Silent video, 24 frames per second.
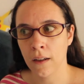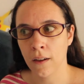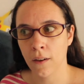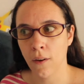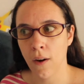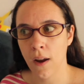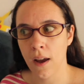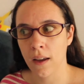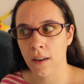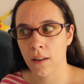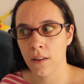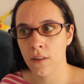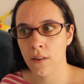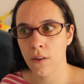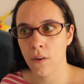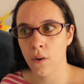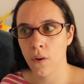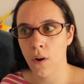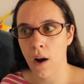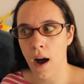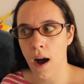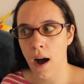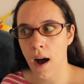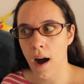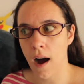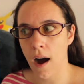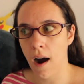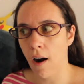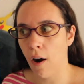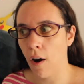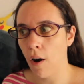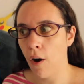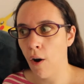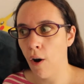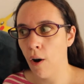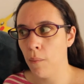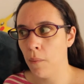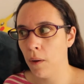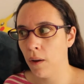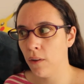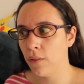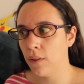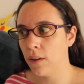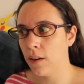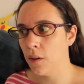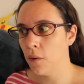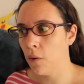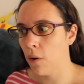great. So are all my
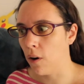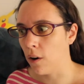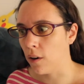video